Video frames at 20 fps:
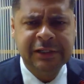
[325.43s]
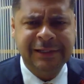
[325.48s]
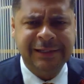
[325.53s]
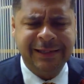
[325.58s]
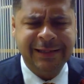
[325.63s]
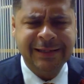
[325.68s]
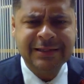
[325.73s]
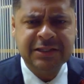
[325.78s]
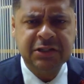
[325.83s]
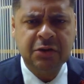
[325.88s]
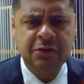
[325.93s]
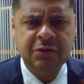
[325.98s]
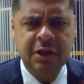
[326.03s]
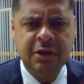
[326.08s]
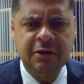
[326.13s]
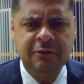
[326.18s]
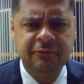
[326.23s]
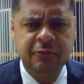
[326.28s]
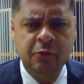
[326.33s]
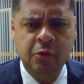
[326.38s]
And so,
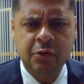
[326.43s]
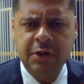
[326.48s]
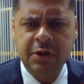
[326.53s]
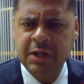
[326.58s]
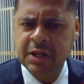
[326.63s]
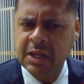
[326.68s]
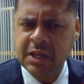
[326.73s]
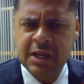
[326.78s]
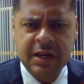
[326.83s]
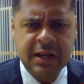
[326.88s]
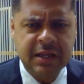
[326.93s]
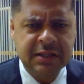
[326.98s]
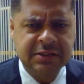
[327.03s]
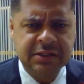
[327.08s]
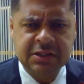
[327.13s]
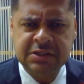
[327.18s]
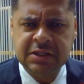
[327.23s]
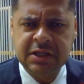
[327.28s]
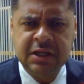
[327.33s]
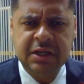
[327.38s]
therefore, again, as I
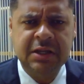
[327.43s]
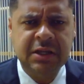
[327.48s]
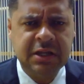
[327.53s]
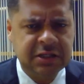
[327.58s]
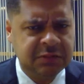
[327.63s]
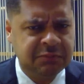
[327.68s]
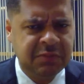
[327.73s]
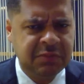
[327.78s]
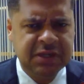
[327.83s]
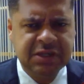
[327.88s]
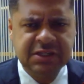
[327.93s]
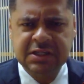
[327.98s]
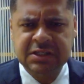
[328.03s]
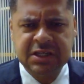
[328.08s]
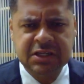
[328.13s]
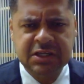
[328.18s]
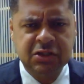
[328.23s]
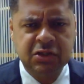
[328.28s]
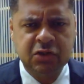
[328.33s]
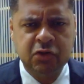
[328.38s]
said, it's business
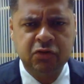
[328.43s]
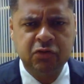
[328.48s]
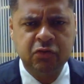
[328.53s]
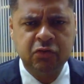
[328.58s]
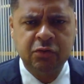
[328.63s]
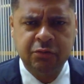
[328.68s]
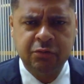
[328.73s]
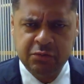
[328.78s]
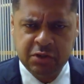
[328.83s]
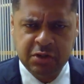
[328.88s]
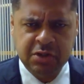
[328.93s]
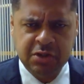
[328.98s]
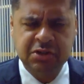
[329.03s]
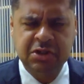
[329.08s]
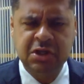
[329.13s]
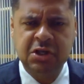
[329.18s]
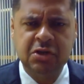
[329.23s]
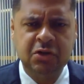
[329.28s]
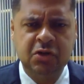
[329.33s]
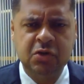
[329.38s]
as usual. You
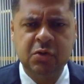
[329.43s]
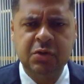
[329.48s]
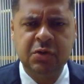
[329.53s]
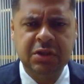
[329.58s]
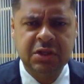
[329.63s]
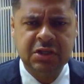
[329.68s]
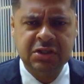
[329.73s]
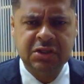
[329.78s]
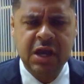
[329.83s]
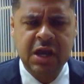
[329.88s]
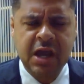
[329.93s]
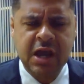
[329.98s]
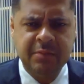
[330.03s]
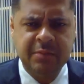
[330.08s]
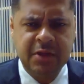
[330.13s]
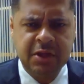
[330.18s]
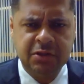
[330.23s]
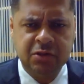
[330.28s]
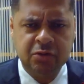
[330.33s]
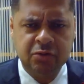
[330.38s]
continue doing the job
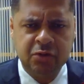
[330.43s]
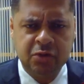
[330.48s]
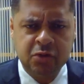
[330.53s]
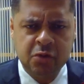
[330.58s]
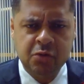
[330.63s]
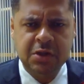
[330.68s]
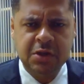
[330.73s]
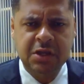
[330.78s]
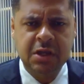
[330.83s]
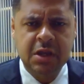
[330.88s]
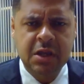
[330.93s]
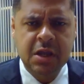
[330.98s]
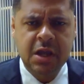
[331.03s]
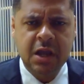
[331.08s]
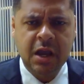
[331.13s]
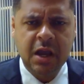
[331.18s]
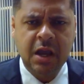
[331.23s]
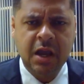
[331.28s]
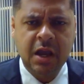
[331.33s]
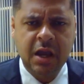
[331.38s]
that you're doing
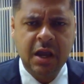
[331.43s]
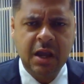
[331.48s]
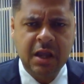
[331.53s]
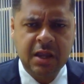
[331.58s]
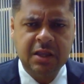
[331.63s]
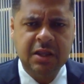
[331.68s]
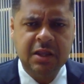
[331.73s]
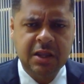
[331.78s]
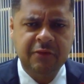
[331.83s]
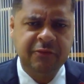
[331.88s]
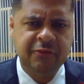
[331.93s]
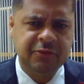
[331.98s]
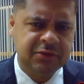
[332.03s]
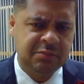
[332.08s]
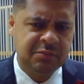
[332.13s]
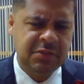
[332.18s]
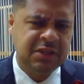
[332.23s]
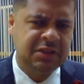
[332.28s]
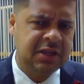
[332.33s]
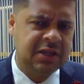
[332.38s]
uh, in an effort to
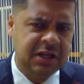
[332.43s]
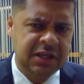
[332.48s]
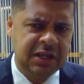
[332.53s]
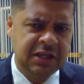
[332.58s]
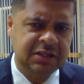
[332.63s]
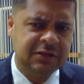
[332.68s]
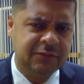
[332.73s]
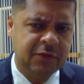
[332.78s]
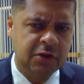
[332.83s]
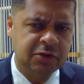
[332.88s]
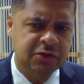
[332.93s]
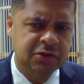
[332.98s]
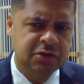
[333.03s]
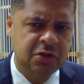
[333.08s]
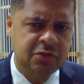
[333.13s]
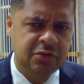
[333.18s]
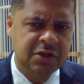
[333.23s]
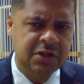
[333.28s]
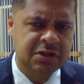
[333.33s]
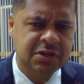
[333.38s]
meet the needs of our
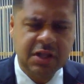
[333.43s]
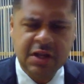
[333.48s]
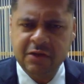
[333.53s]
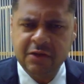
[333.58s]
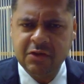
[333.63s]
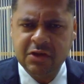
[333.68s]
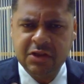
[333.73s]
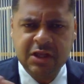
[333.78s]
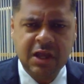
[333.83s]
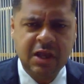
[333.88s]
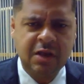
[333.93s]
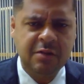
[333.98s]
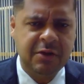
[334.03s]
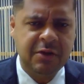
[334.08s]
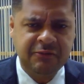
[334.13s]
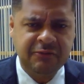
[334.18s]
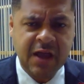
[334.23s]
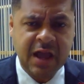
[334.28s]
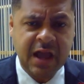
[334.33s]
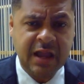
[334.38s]
students, and everything will be
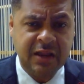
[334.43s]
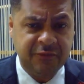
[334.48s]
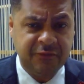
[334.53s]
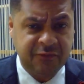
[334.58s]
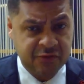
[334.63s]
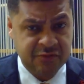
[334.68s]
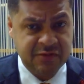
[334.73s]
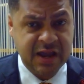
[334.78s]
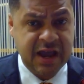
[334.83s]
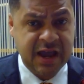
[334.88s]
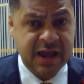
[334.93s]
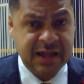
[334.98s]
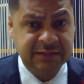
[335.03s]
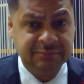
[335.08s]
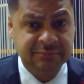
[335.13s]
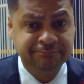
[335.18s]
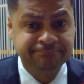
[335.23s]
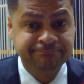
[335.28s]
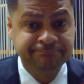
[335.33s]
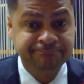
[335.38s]
fine. If you're not,
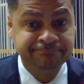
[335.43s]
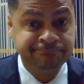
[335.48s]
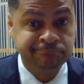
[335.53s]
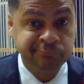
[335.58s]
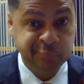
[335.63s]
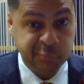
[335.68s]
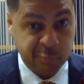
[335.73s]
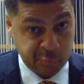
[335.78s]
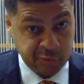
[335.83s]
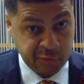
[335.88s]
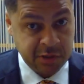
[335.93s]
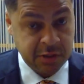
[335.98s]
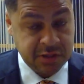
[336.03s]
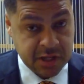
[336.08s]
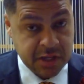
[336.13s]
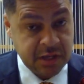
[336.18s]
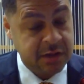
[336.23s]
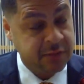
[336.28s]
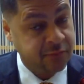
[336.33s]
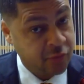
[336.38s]
well,
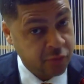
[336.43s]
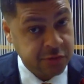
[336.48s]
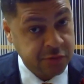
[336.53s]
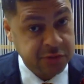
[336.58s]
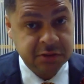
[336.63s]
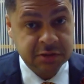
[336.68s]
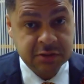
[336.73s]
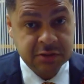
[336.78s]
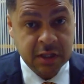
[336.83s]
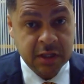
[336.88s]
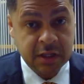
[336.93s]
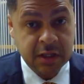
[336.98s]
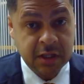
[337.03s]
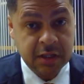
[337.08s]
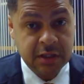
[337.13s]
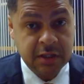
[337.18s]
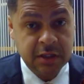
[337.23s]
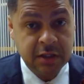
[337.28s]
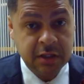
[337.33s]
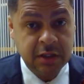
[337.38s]
then of course uh,
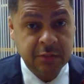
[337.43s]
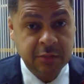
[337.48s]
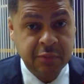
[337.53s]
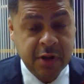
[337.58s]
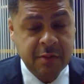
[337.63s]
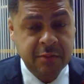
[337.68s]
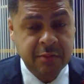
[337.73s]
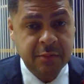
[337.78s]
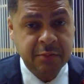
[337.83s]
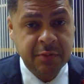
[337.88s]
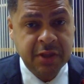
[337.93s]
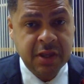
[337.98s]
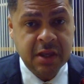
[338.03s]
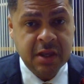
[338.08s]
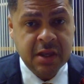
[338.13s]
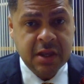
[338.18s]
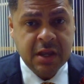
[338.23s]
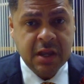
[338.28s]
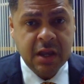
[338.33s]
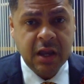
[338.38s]
you, probably
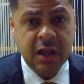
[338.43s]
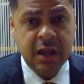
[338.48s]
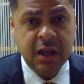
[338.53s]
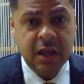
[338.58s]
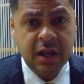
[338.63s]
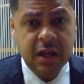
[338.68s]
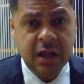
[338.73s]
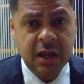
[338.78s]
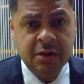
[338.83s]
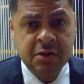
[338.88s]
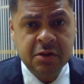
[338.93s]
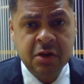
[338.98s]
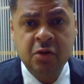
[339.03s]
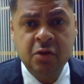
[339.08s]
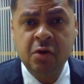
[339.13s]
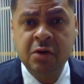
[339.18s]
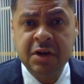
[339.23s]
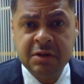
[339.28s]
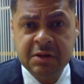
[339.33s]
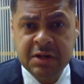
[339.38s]
uh, you're
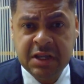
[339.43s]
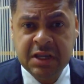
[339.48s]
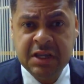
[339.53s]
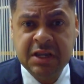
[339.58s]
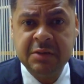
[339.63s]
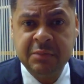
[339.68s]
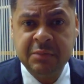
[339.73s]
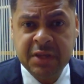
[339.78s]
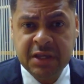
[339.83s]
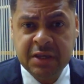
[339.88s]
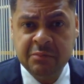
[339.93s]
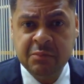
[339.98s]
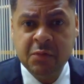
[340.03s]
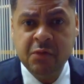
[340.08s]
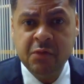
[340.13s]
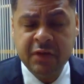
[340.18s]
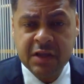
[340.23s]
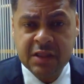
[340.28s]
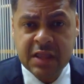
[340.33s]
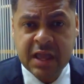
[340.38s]
going to need to be
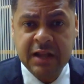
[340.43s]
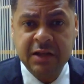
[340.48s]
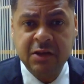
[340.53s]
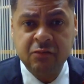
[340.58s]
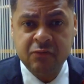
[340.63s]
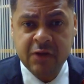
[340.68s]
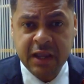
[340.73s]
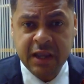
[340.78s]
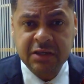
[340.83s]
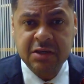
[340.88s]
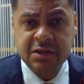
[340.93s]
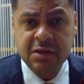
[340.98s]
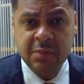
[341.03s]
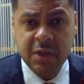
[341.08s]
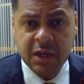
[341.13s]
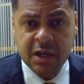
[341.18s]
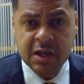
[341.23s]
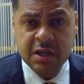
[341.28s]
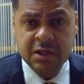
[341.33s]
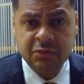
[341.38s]
moving in that direction
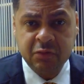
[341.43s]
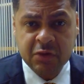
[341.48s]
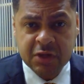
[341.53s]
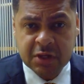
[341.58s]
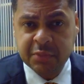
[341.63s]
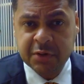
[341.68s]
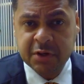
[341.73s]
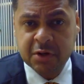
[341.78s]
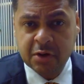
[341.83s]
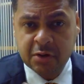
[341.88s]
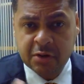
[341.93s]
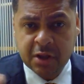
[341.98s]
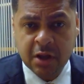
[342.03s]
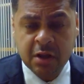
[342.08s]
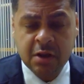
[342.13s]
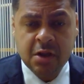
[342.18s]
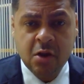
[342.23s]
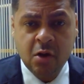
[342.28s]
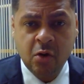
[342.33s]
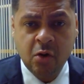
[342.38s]
because we can put on
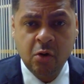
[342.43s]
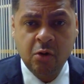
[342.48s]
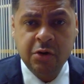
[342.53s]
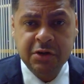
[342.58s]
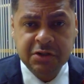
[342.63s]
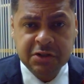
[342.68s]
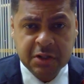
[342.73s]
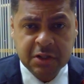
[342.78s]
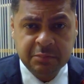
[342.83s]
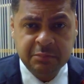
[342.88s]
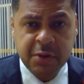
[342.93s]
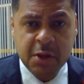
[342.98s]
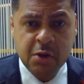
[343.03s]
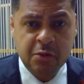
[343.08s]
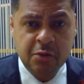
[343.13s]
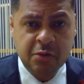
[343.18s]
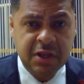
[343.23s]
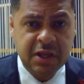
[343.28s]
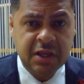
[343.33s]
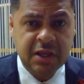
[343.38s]
a horse and
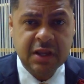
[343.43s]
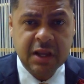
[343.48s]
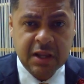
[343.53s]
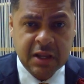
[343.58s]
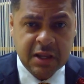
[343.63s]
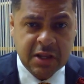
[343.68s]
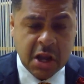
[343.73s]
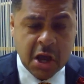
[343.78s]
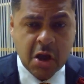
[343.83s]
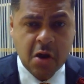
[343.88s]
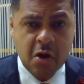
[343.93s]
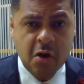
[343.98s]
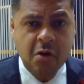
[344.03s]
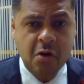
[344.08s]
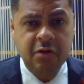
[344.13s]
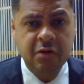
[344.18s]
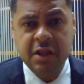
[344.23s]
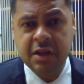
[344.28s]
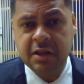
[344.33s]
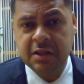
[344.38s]
pony and a dog
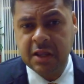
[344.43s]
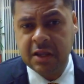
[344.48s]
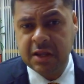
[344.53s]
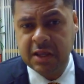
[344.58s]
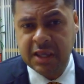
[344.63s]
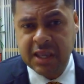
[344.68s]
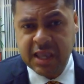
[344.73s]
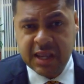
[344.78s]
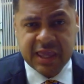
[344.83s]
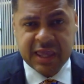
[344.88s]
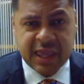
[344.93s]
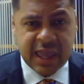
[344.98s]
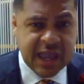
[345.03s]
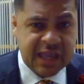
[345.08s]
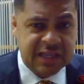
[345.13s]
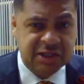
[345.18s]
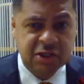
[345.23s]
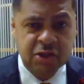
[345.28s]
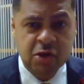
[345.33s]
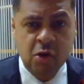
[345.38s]
and, and a kitty cat
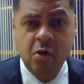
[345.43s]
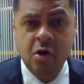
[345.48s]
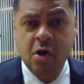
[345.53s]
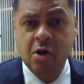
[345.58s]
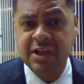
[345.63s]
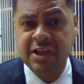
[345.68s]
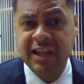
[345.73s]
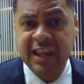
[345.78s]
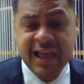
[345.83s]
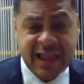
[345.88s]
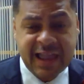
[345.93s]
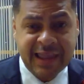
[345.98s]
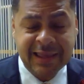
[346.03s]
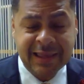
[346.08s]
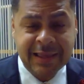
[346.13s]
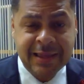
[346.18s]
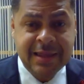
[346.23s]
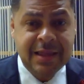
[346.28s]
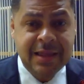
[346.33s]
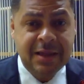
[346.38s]
show all you like,
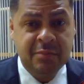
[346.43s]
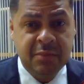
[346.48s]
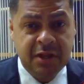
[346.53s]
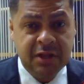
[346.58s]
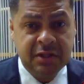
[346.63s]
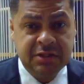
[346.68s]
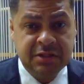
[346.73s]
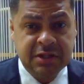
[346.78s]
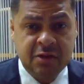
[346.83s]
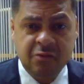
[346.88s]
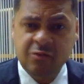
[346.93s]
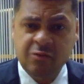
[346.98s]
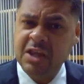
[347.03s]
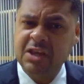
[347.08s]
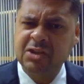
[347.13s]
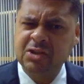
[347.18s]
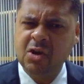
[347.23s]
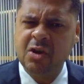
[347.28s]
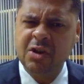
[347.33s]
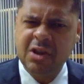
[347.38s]
but uh, when they
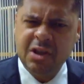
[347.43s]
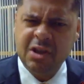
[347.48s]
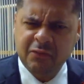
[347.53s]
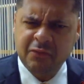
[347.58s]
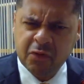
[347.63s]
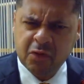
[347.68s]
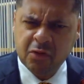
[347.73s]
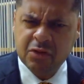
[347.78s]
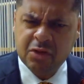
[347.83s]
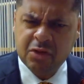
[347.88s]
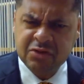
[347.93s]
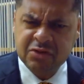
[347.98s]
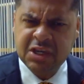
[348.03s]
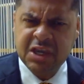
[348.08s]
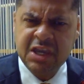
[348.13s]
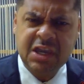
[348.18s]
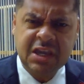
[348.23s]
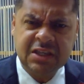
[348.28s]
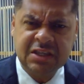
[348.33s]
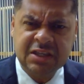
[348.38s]
start interviewing those
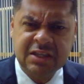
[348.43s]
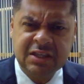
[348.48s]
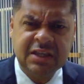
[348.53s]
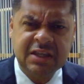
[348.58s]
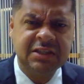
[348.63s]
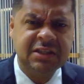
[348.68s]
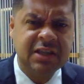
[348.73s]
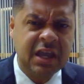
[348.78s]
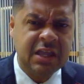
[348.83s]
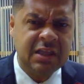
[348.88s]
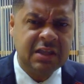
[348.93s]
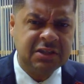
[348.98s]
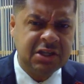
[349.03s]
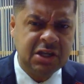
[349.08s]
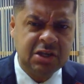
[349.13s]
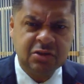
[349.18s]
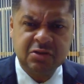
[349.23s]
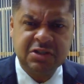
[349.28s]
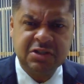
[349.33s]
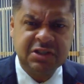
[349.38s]
kids and they say the
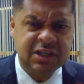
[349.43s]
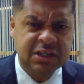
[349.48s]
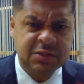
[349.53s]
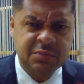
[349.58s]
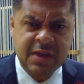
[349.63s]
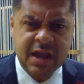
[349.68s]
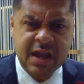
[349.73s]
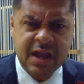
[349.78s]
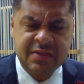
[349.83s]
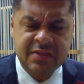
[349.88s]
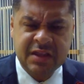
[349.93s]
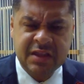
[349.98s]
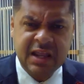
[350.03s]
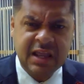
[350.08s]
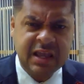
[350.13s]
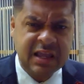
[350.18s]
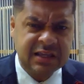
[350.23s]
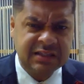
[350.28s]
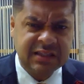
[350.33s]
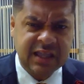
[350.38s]
teacher sits behind the
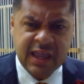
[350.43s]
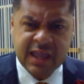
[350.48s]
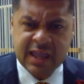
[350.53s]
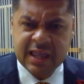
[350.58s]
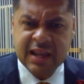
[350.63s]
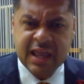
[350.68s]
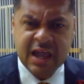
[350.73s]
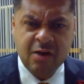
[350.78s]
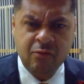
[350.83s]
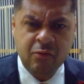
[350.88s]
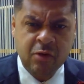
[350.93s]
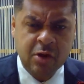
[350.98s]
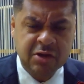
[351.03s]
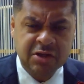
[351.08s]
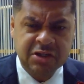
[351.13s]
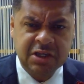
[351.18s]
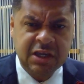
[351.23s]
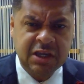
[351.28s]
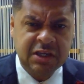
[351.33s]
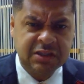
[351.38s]
desk, they hand out
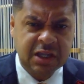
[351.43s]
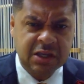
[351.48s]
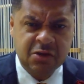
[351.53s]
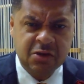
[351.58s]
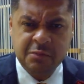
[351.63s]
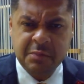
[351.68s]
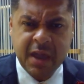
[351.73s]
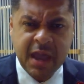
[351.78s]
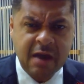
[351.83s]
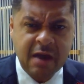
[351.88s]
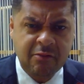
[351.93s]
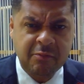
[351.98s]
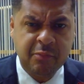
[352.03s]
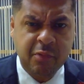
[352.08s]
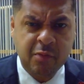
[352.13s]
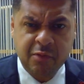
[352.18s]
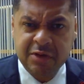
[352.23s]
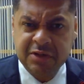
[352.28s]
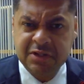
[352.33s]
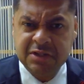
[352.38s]
worksheets, they do
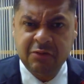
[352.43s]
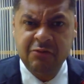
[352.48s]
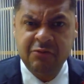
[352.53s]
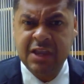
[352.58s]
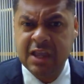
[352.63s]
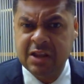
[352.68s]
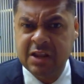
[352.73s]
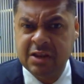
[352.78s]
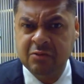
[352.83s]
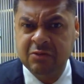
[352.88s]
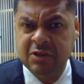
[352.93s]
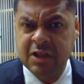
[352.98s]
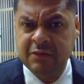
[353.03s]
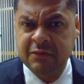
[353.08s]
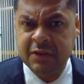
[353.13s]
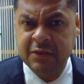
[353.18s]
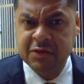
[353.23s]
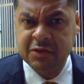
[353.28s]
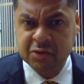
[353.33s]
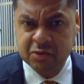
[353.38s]
powerpoints, and we get no level
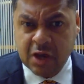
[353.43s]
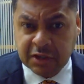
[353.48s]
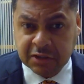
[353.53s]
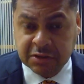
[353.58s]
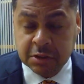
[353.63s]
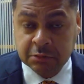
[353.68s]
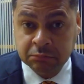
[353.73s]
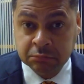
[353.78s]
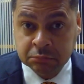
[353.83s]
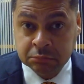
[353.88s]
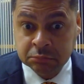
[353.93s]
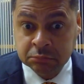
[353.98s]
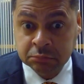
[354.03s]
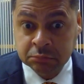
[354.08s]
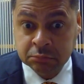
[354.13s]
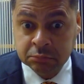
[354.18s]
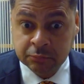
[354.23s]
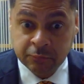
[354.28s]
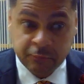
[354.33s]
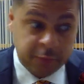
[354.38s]
of instruction,
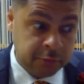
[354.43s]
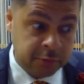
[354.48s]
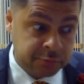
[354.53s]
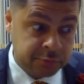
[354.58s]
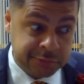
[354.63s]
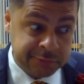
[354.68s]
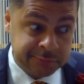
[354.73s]
folks.